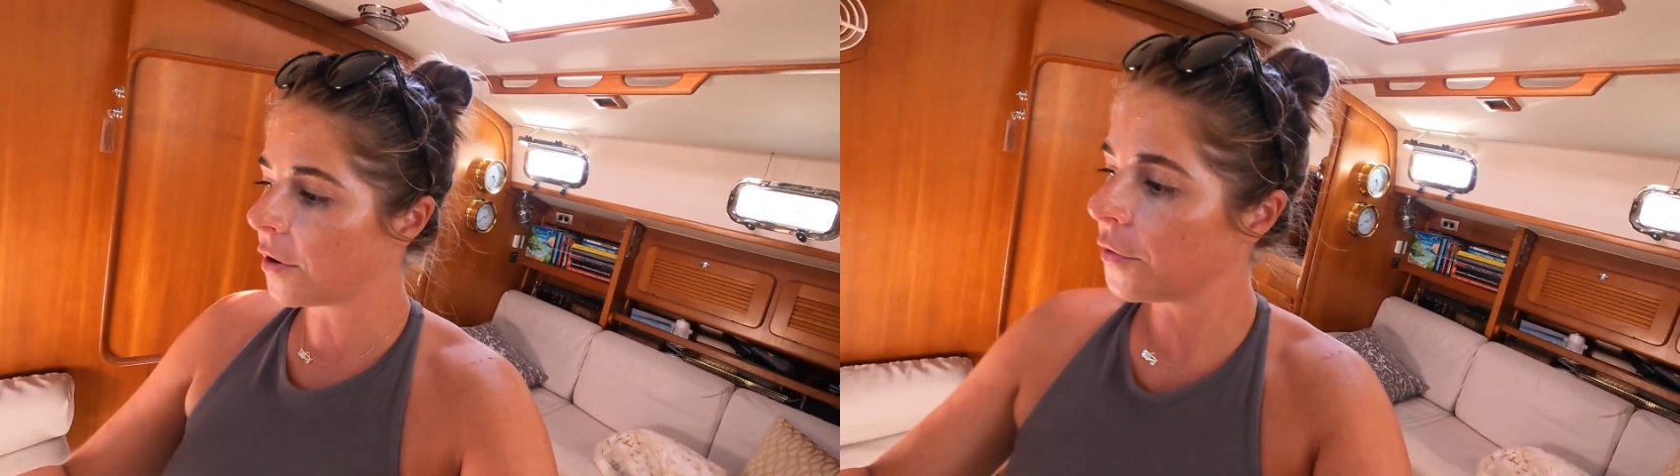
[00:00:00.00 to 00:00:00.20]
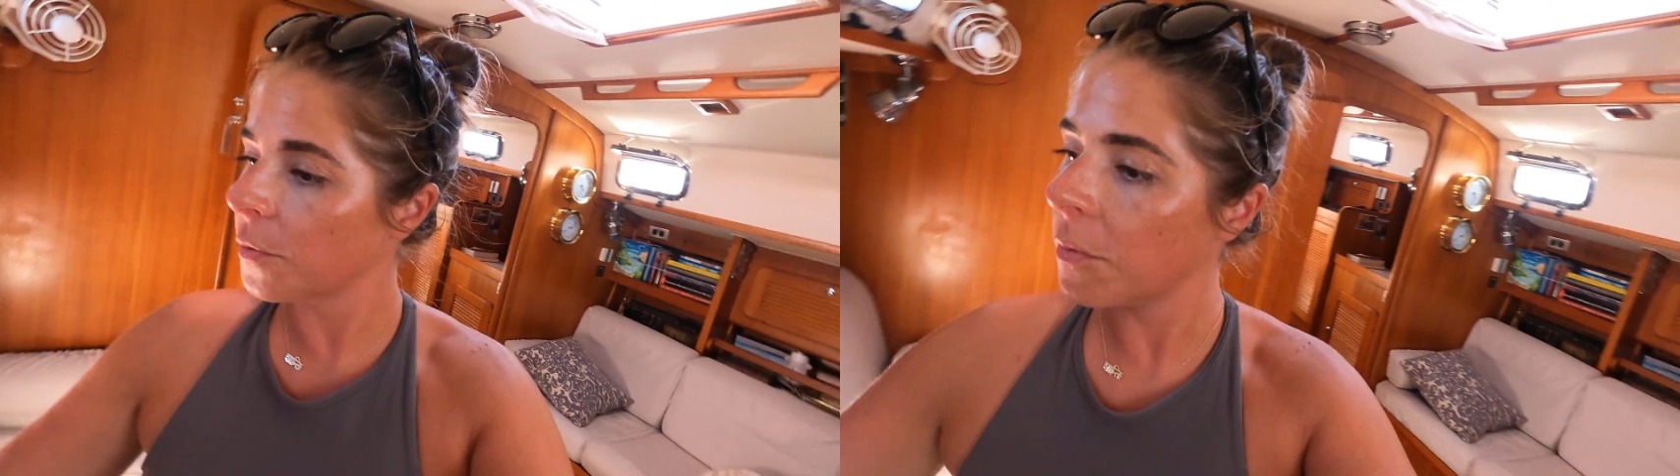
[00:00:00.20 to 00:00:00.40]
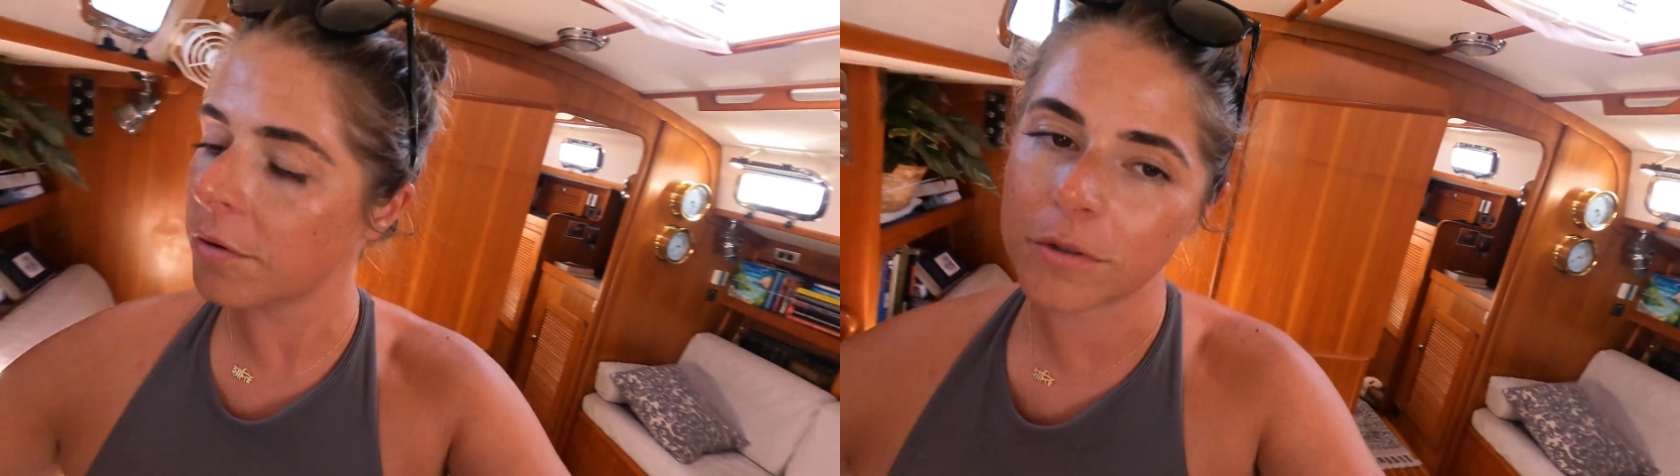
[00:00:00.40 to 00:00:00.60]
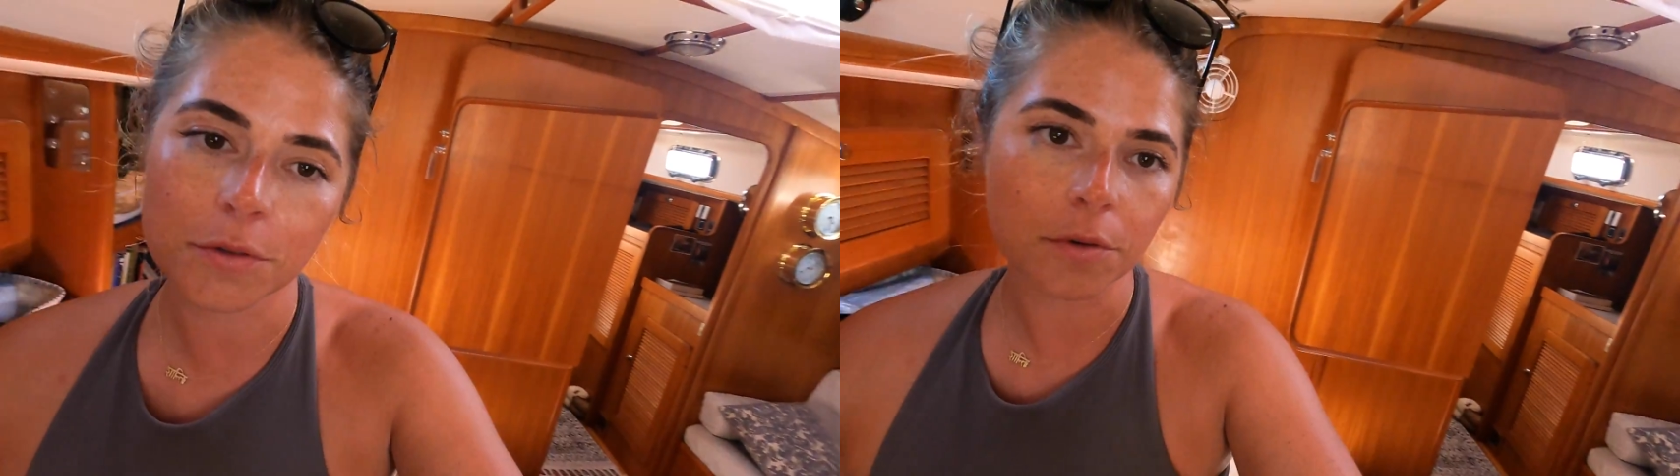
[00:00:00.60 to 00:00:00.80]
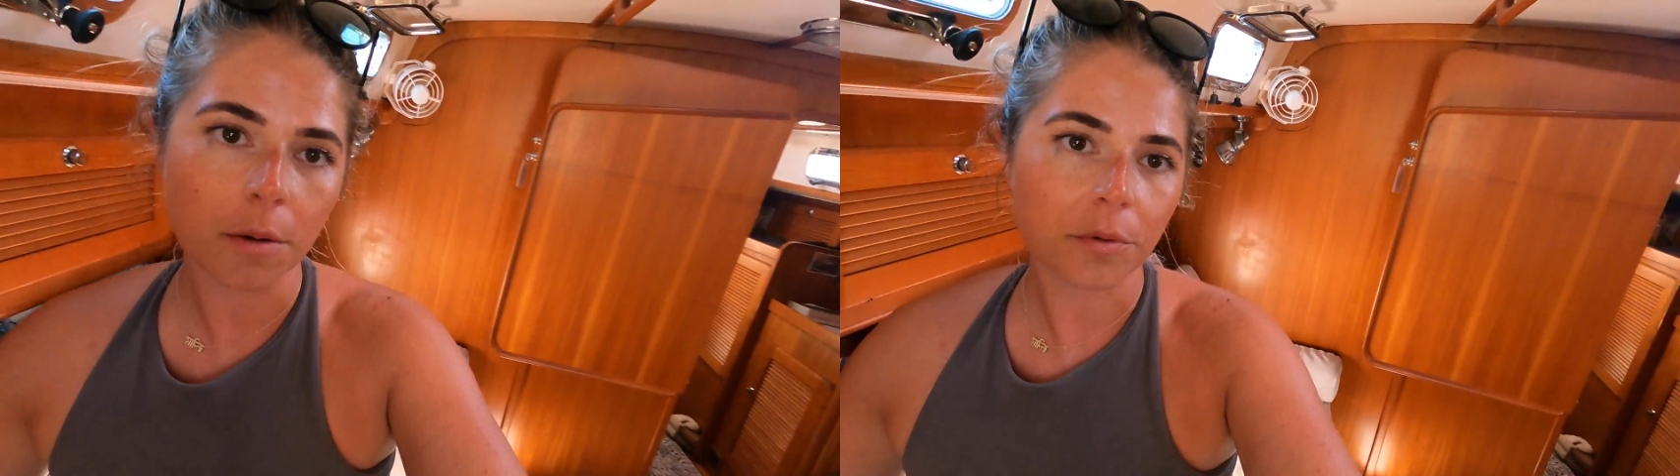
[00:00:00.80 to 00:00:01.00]
underwater
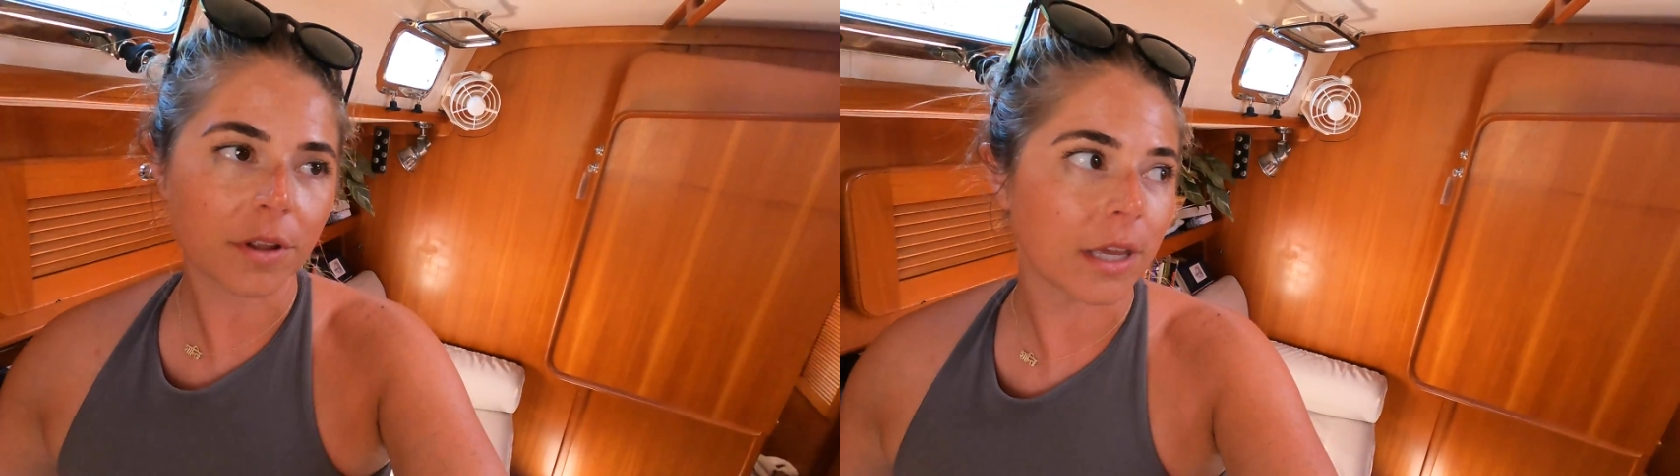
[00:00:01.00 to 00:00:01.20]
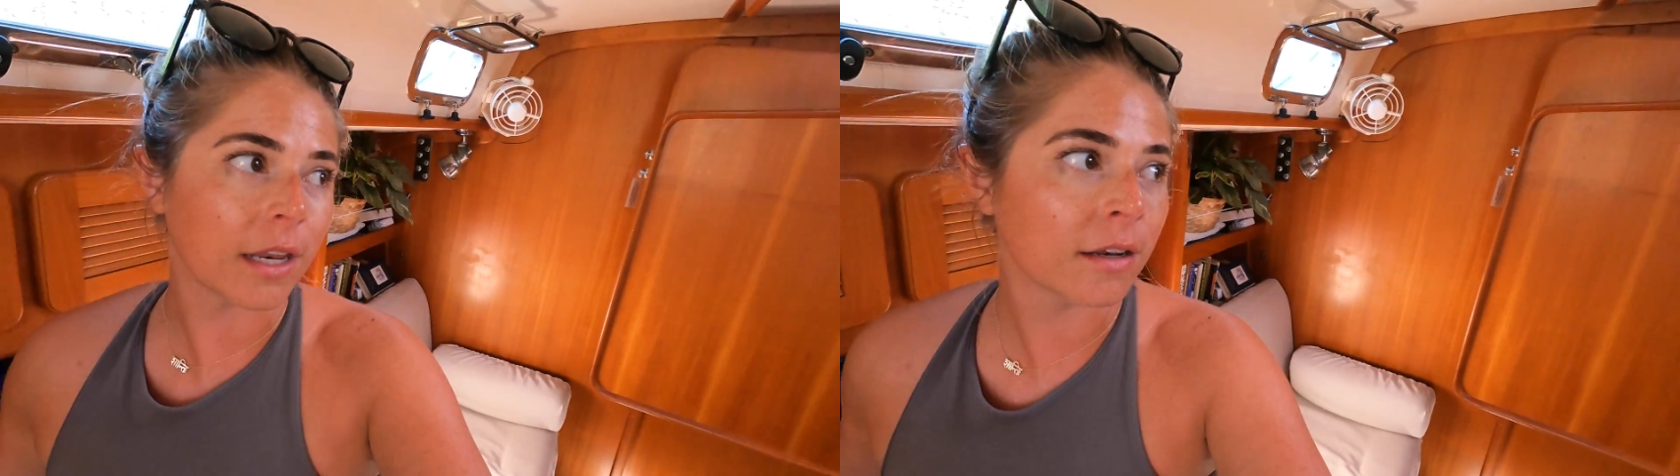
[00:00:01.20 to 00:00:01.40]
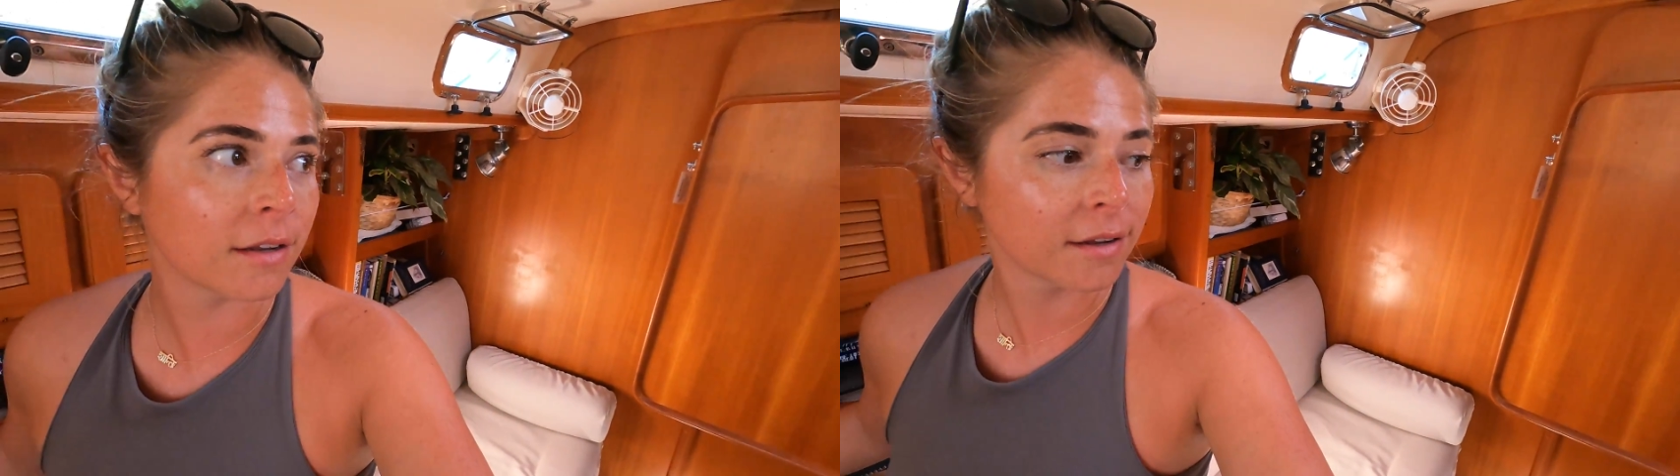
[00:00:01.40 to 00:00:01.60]
scrub clean.